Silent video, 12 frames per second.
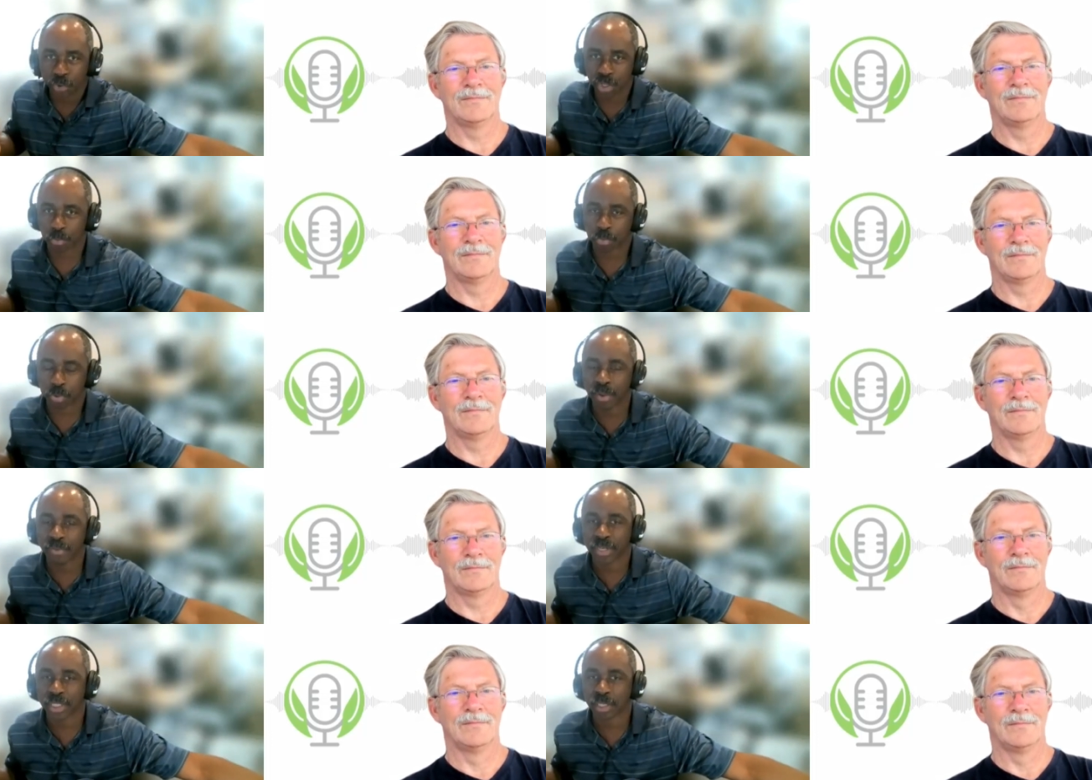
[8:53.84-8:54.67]
Speaker 1: for the
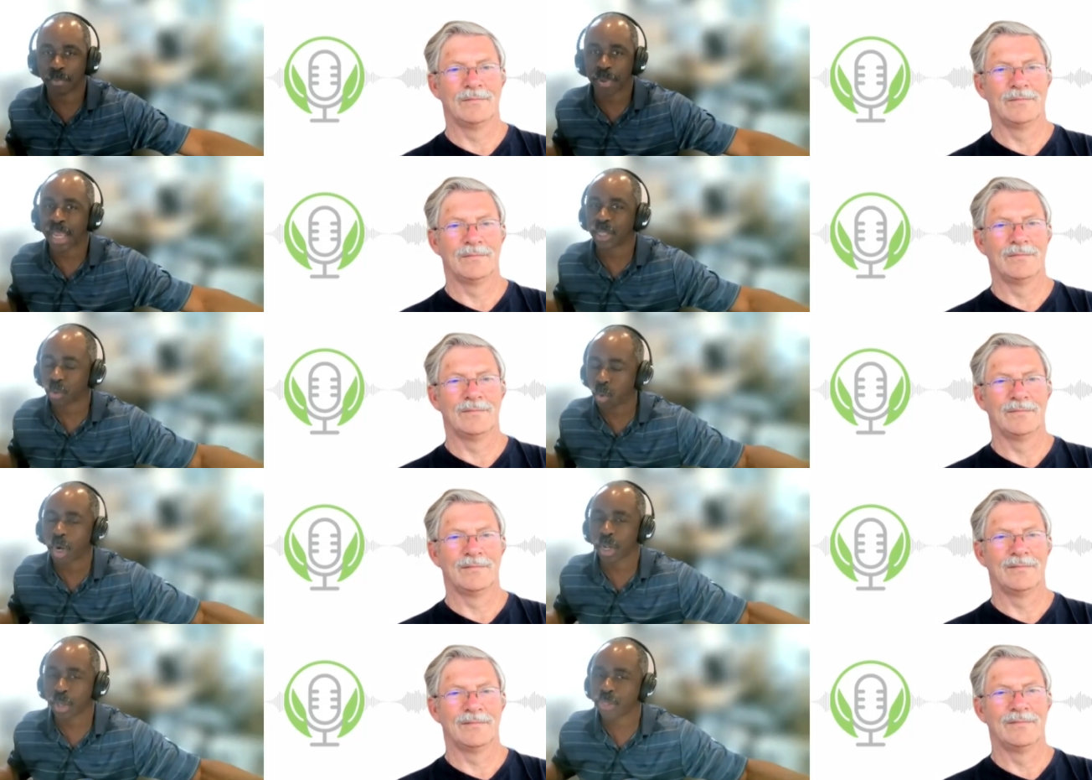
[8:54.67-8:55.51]
privilege to pay
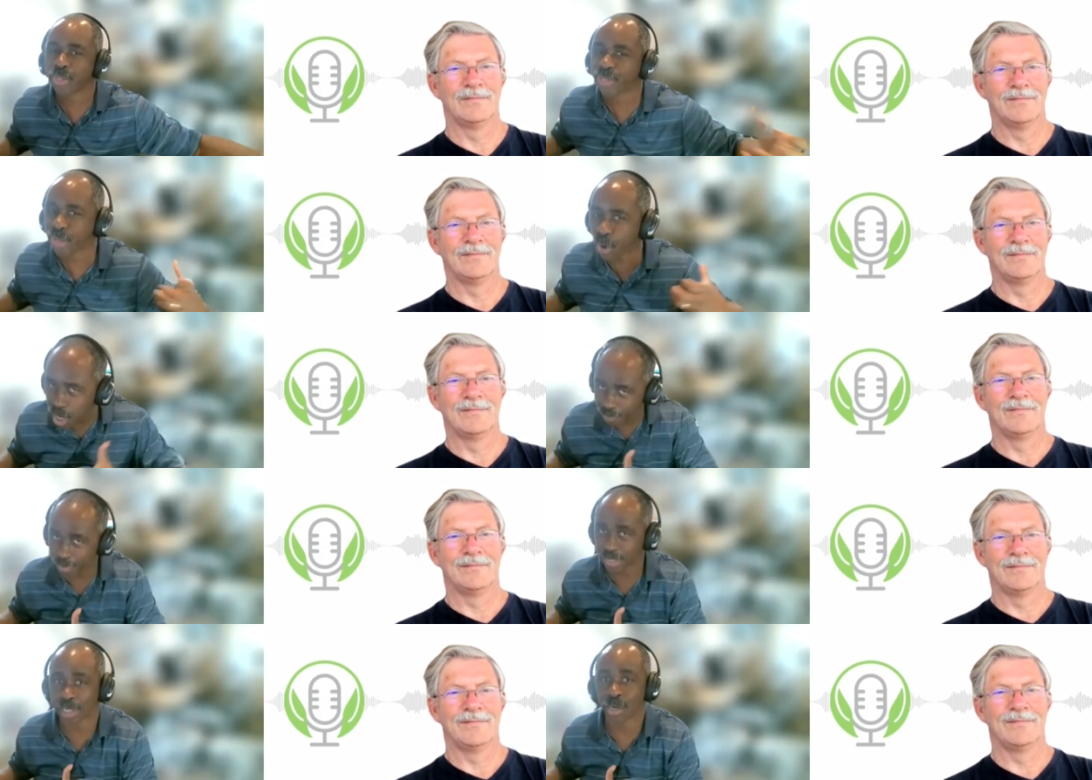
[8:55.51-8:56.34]
twenty or thirty
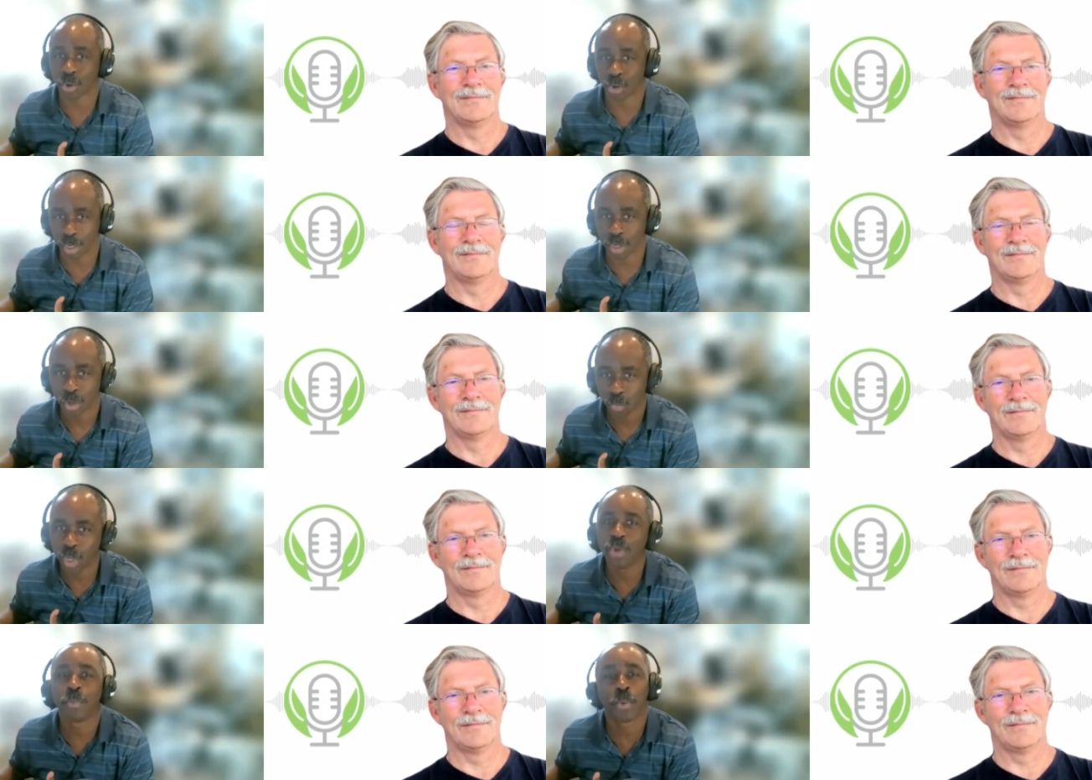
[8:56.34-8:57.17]
percent on on it
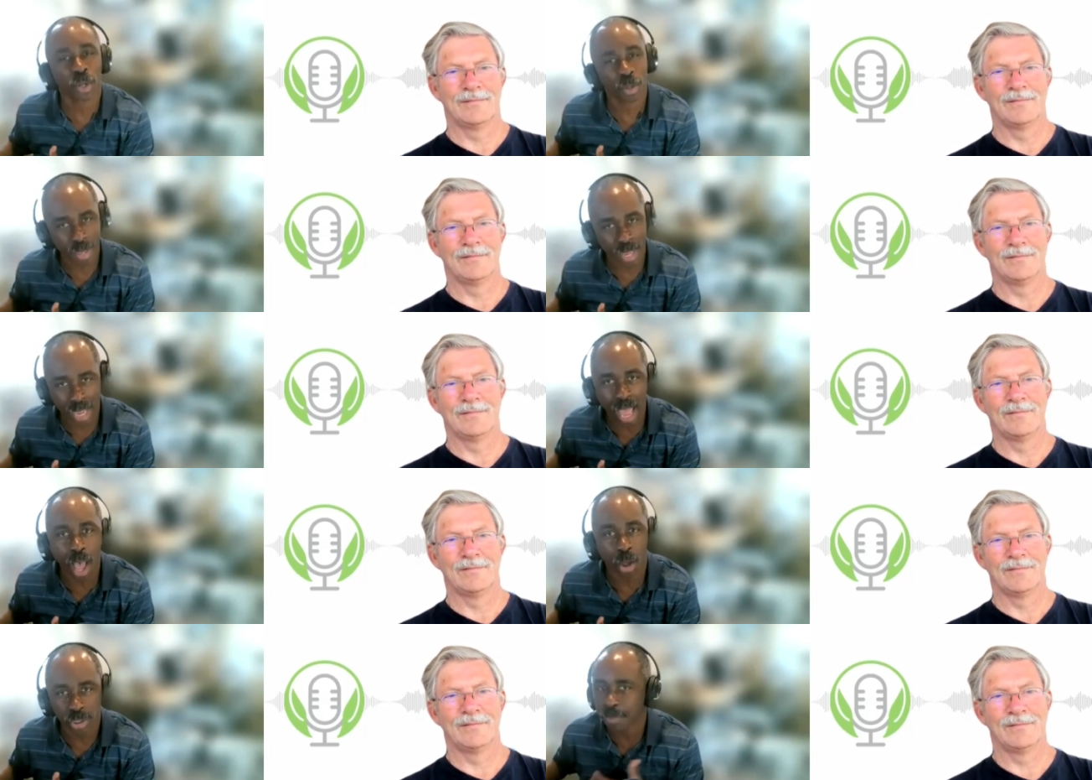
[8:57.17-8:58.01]
when you pull it back
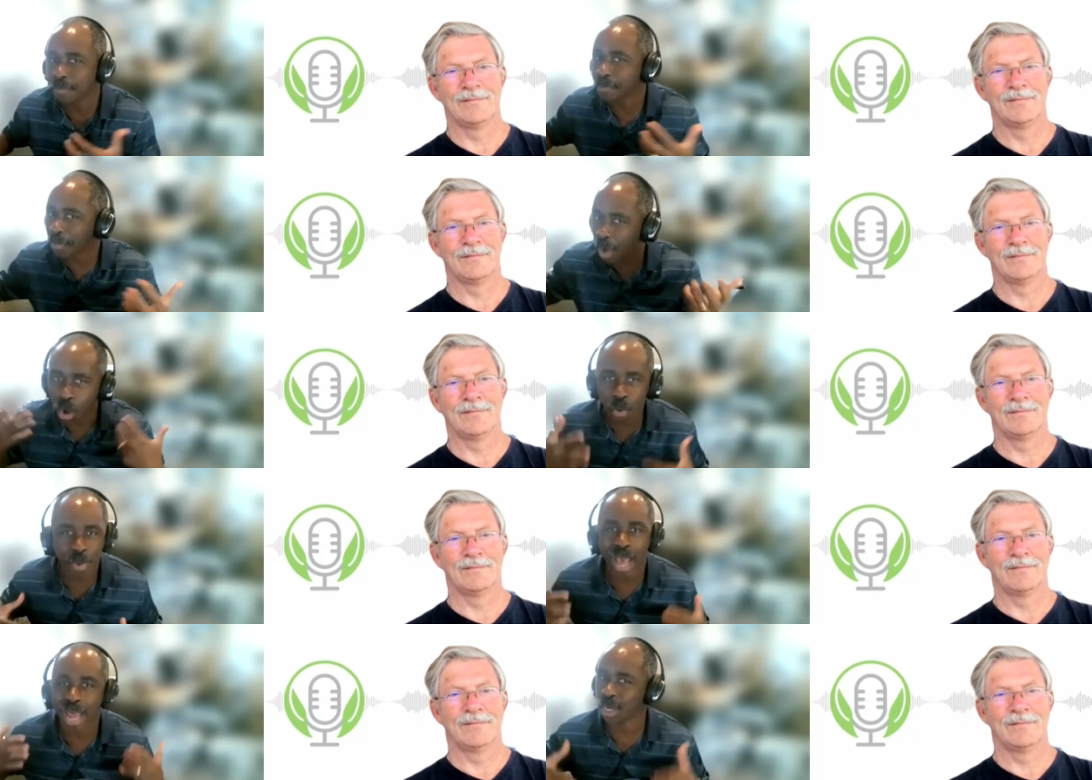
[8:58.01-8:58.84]
out. See,
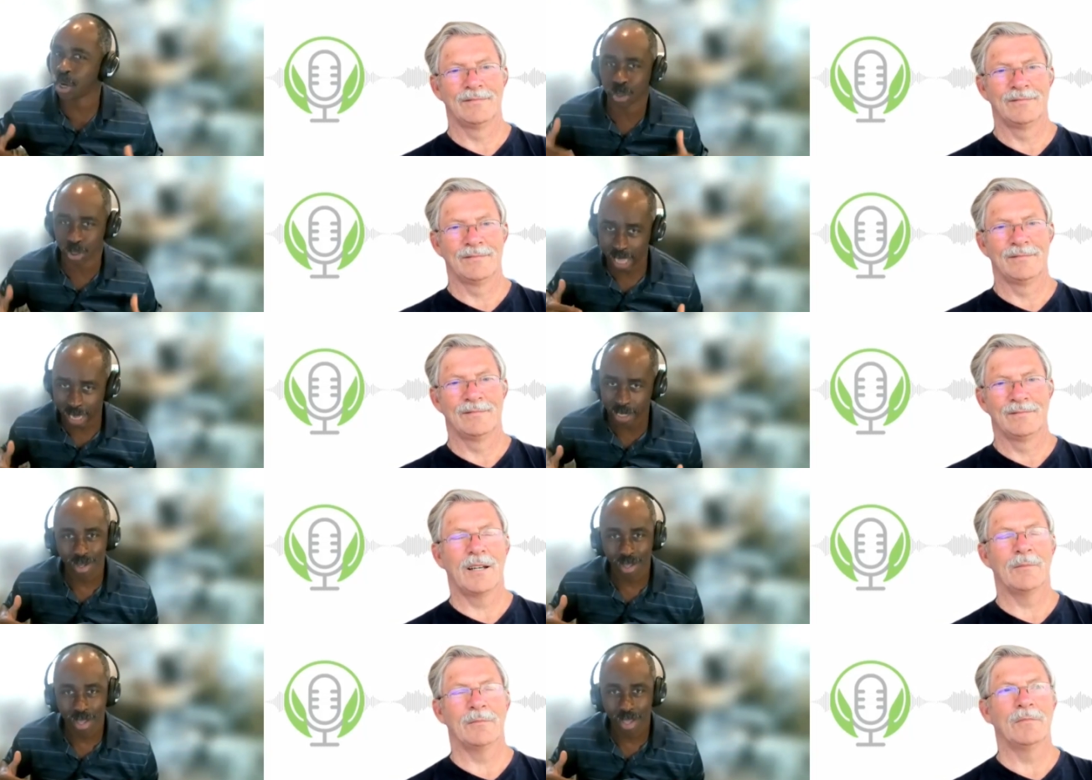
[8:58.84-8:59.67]
nobody knows that.
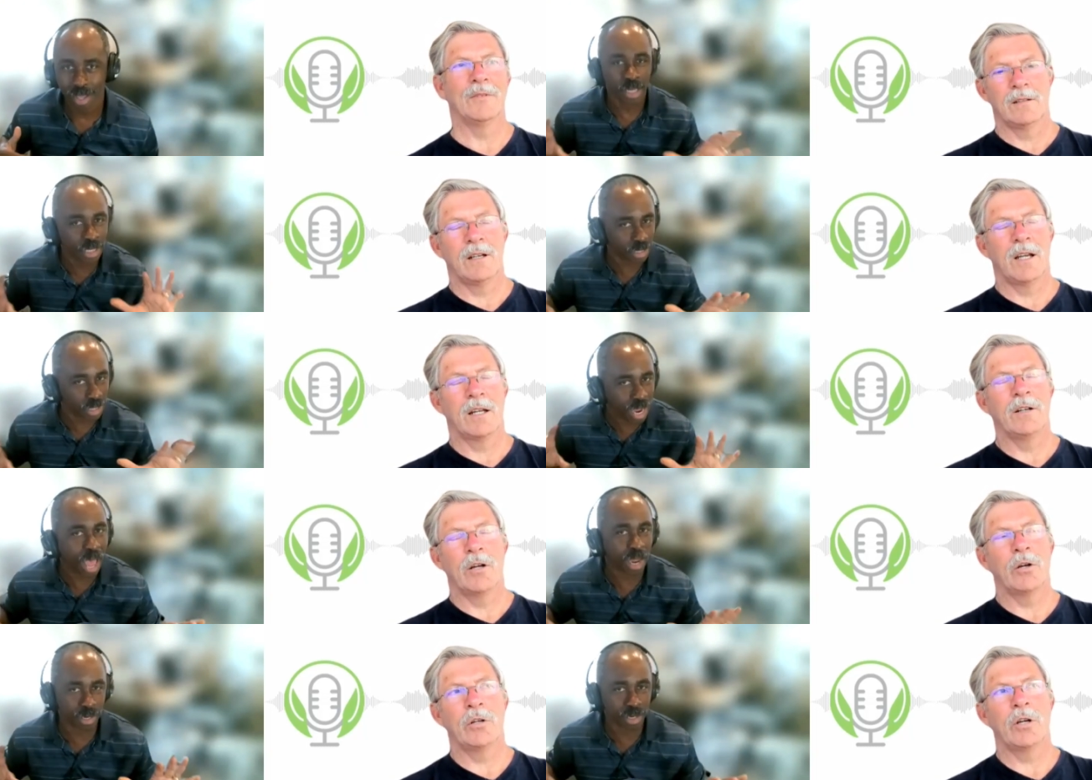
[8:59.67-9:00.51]
Speaker 2: Yeah. It's yeah,
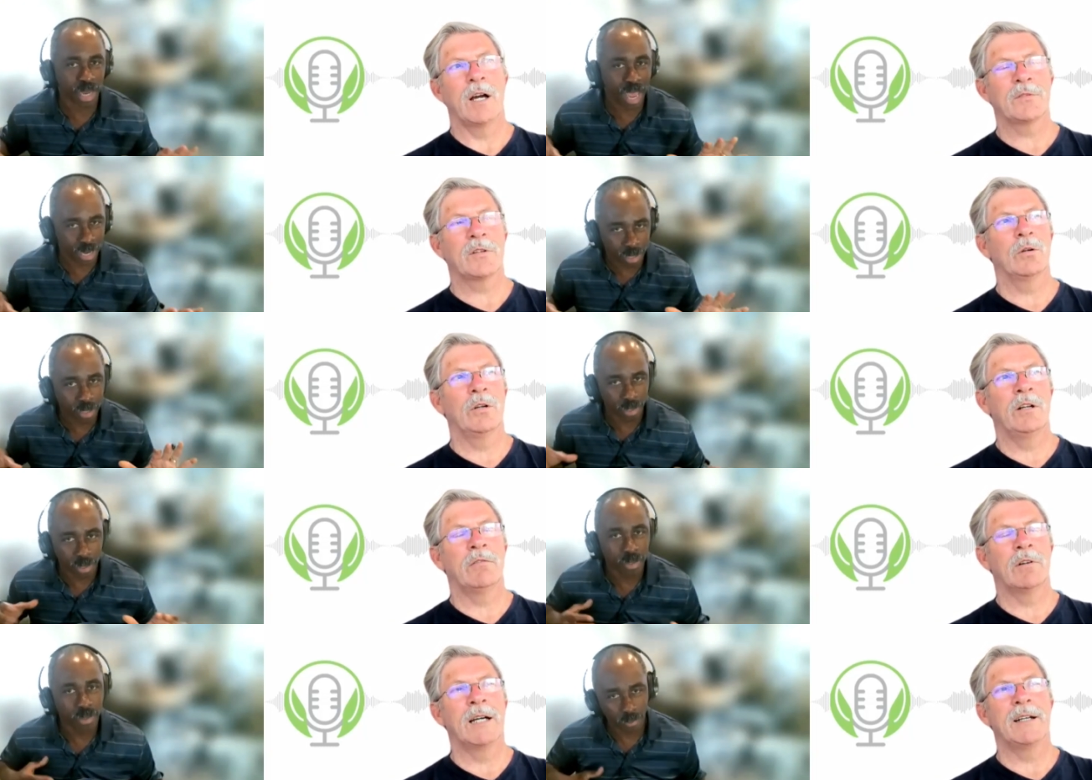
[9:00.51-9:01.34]
not. No, you're like,
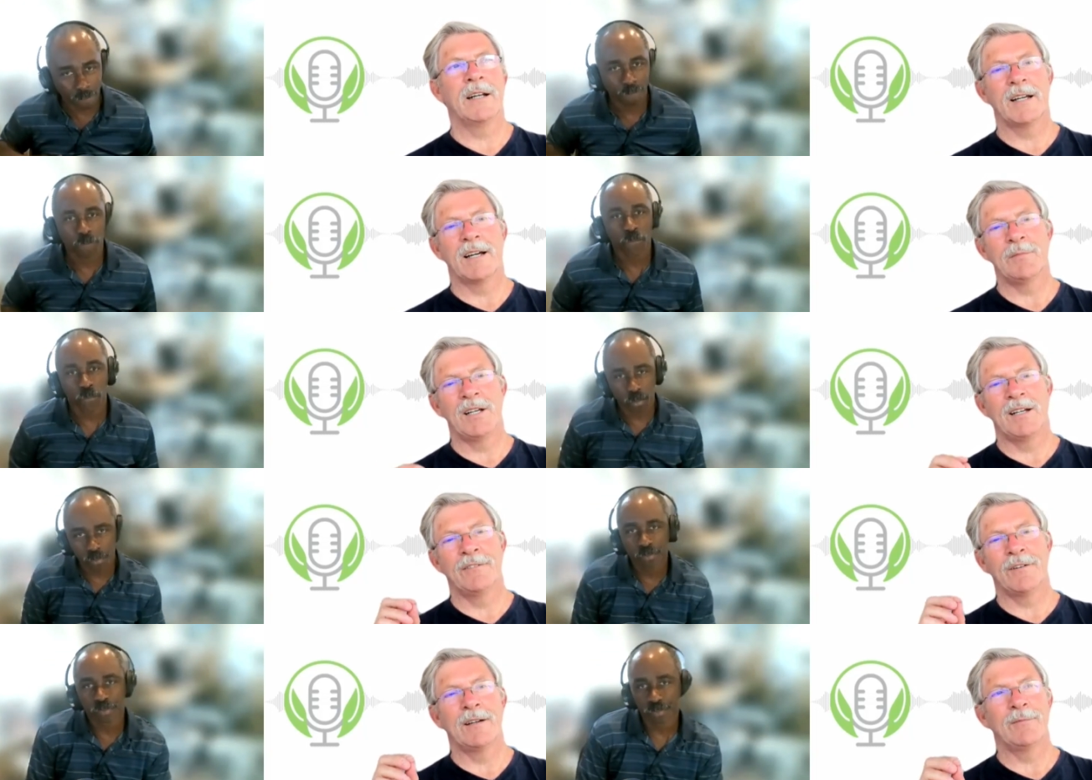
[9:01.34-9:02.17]
absolutely right. And I
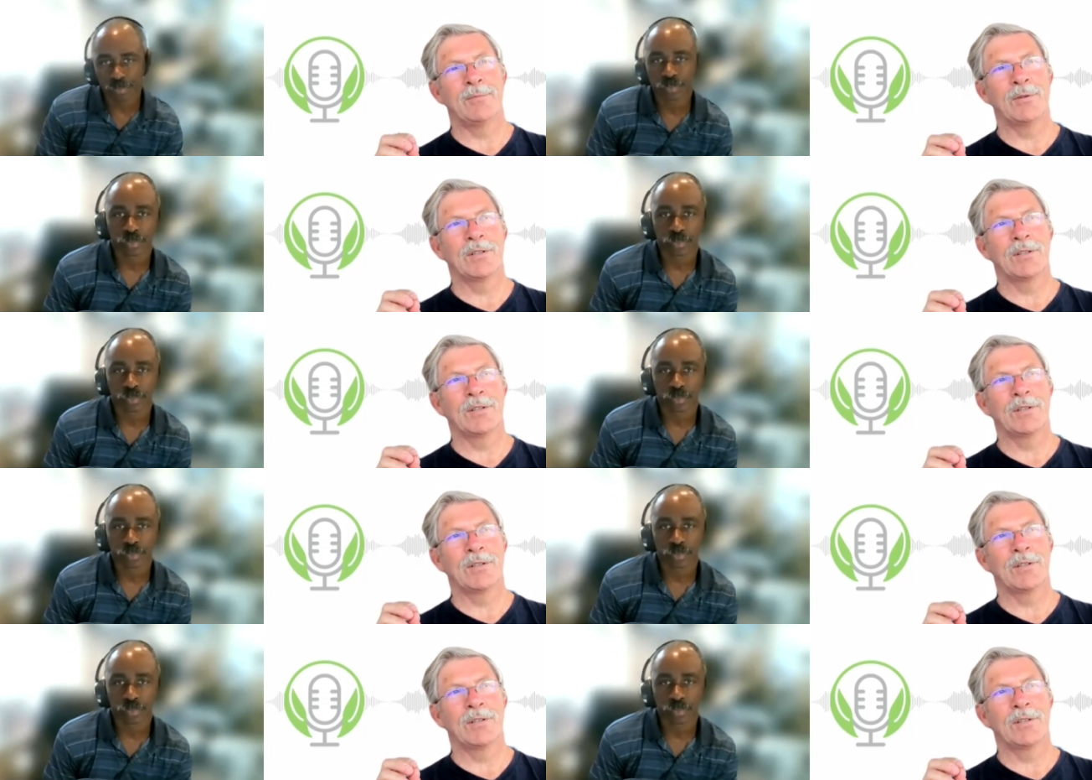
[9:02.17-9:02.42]
mean, if I